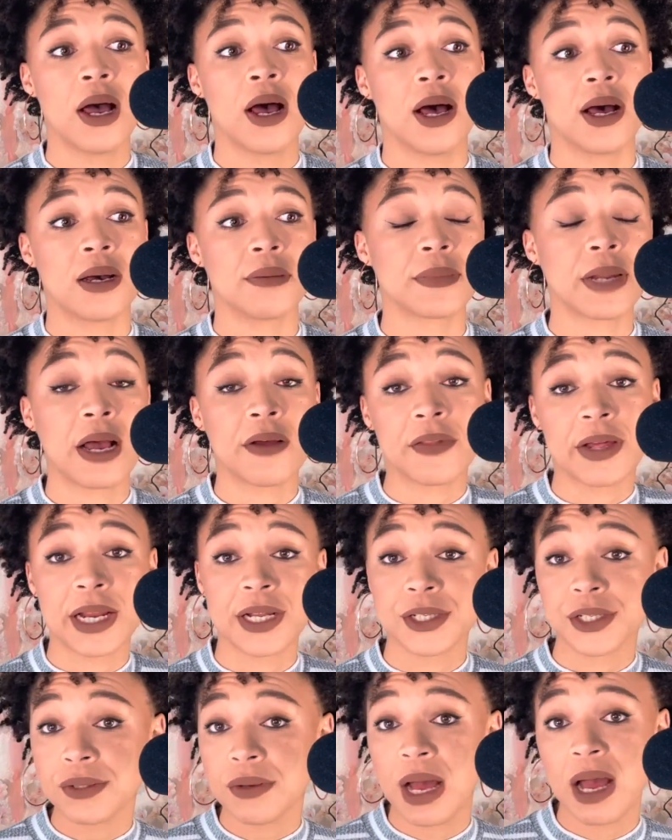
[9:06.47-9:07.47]
Now that I
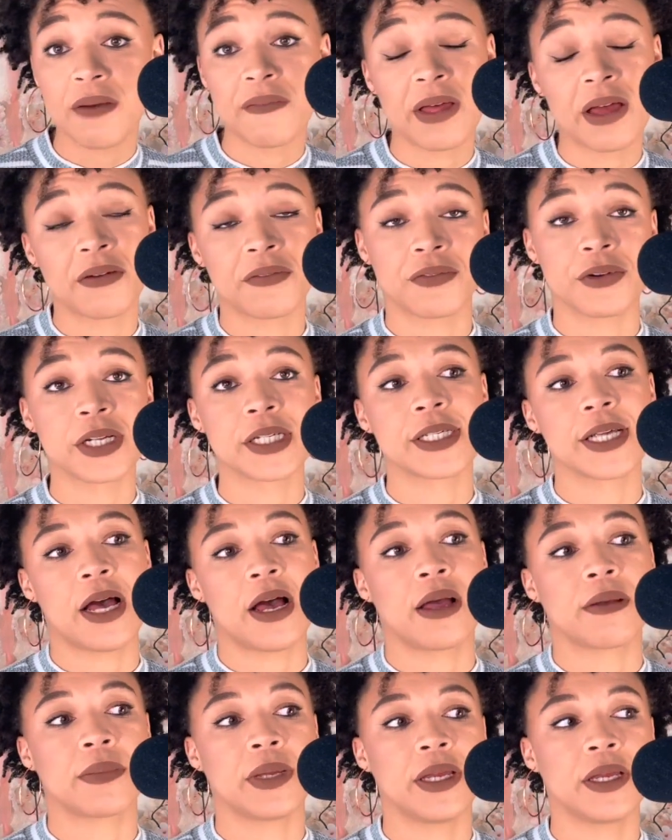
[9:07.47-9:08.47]
do have that free
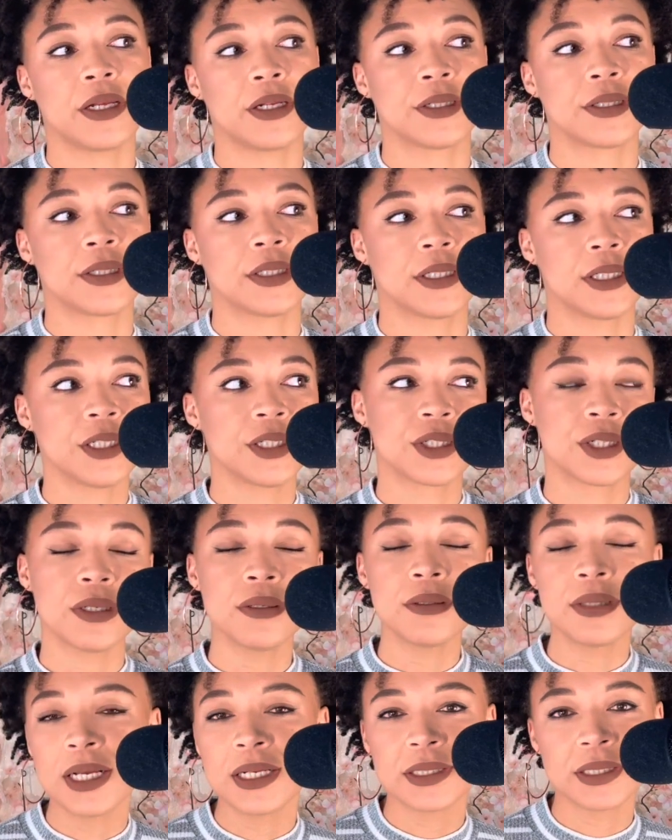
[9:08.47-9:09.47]
time, is to just
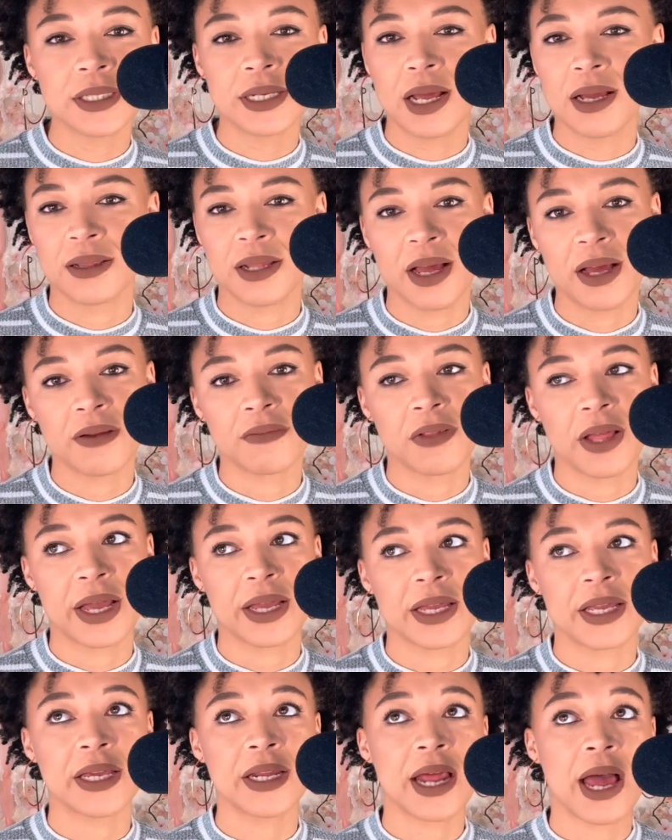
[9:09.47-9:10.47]
do things that I love,
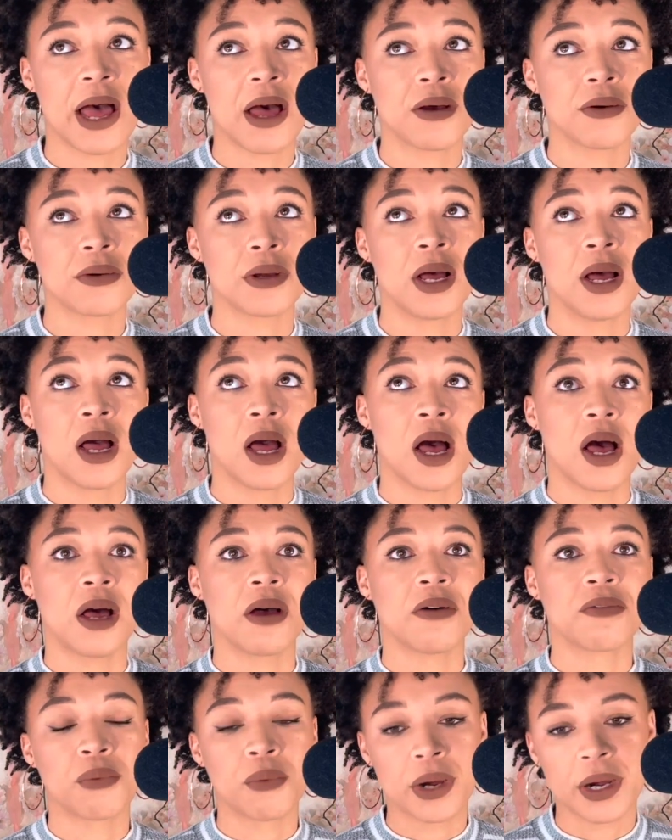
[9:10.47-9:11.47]
like get out
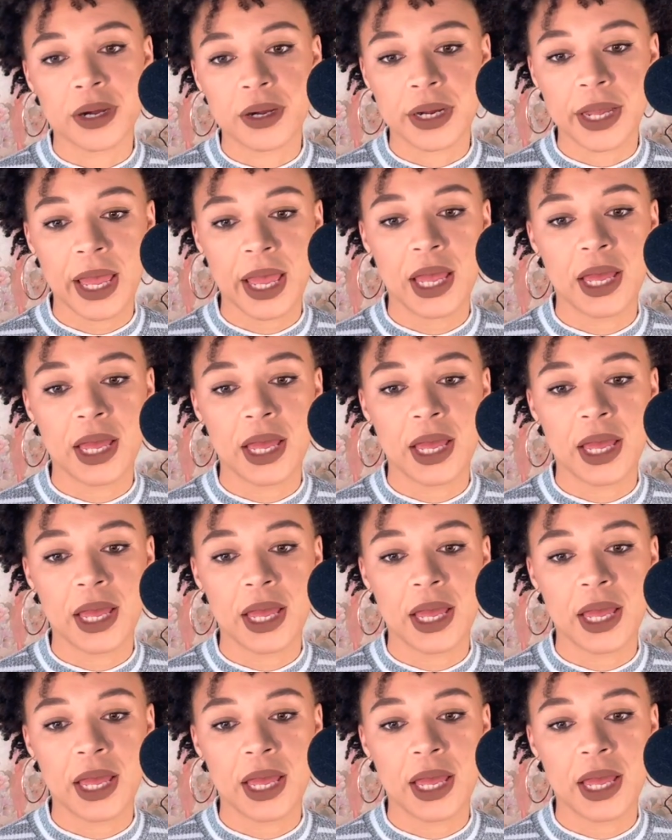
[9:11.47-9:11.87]
of work,